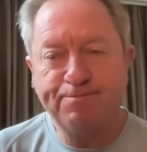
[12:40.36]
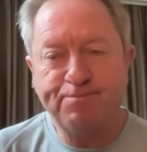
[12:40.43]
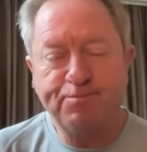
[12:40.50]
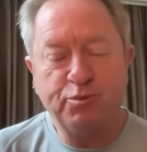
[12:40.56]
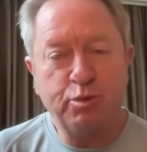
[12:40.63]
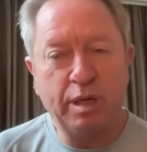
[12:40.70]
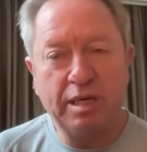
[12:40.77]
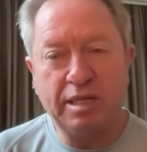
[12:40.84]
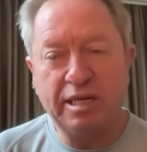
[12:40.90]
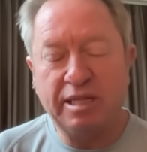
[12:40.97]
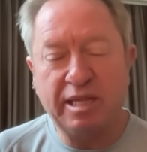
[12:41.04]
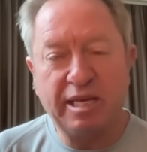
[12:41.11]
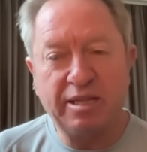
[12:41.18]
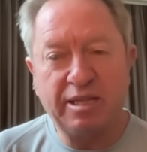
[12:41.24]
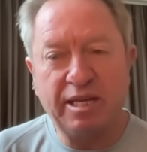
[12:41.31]
well, at
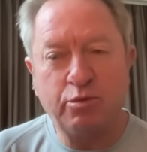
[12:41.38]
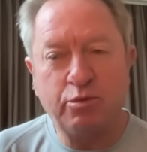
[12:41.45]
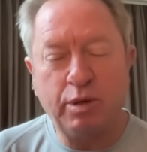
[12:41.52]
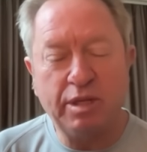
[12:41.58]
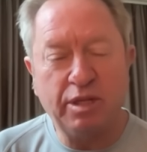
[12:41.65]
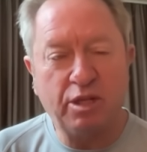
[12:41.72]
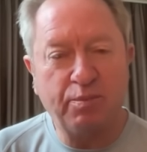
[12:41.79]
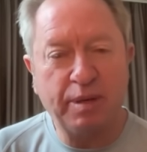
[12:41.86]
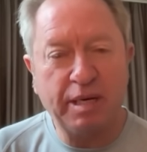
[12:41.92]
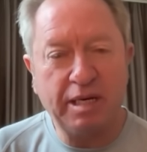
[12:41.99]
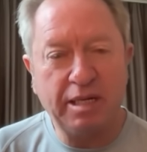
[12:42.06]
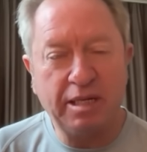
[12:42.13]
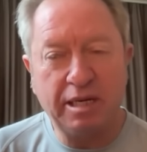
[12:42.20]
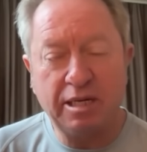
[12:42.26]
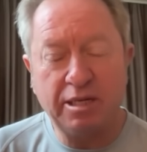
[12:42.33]
that wind
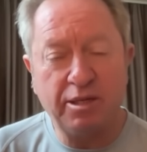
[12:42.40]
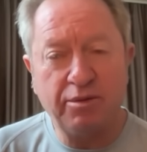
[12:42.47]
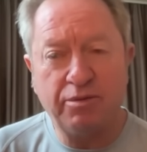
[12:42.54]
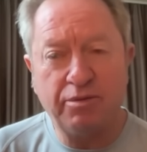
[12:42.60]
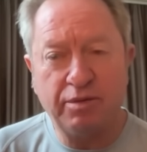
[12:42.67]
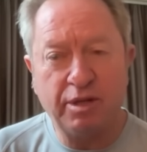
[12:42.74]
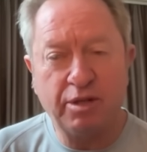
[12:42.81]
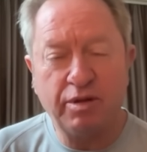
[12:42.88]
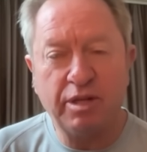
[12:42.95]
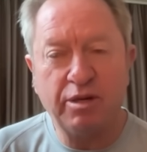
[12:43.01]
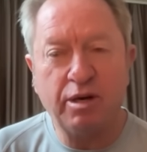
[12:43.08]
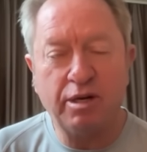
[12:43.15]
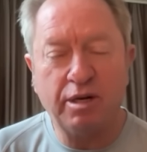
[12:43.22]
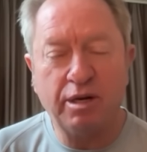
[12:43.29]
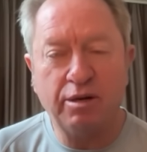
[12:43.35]
speed, you've literally
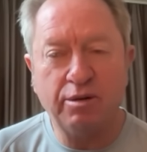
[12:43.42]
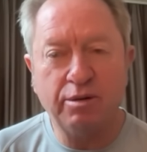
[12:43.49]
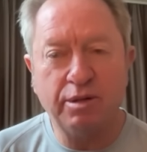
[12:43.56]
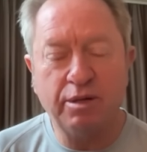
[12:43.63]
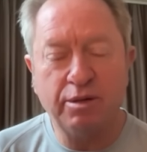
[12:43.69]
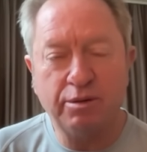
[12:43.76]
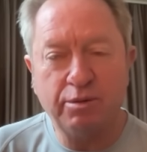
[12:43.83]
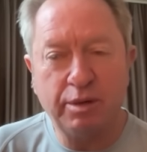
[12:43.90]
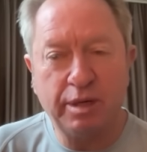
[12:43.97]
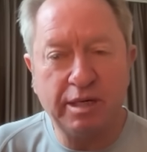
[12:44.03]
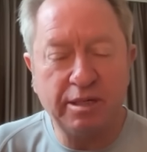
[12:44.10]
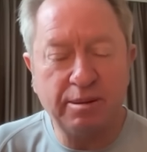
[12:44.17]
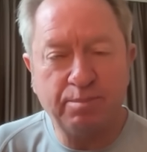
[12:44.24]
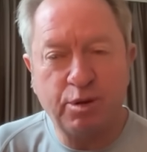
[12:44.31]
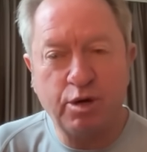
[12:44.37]
got no
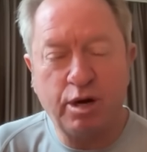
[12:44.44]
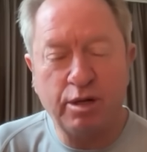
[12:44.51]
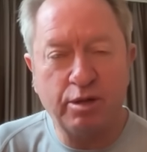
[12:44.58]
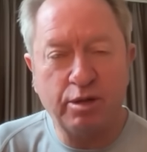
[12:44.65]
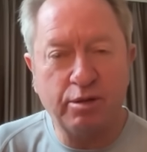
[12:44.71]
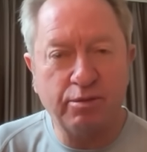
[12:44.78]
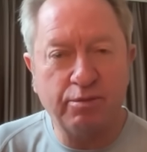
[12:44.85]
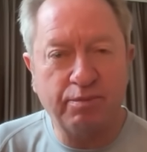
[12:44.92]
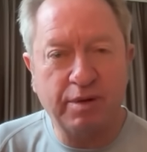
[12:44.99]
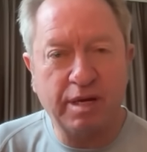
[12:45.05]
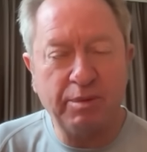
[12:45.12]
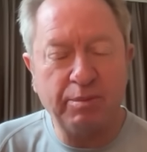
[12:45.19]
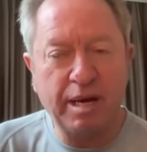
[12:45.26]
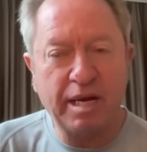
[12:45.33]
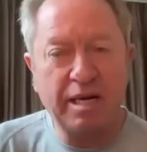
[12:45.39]
chance of
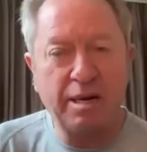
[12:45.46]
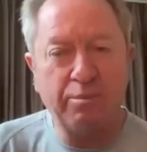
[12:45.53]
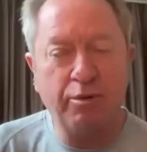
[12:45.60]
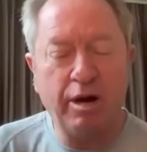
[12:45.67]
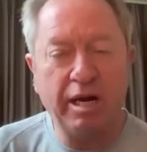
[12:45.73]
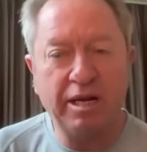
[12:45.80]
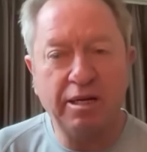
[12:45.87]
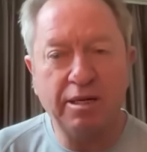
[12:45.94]
coming back upright.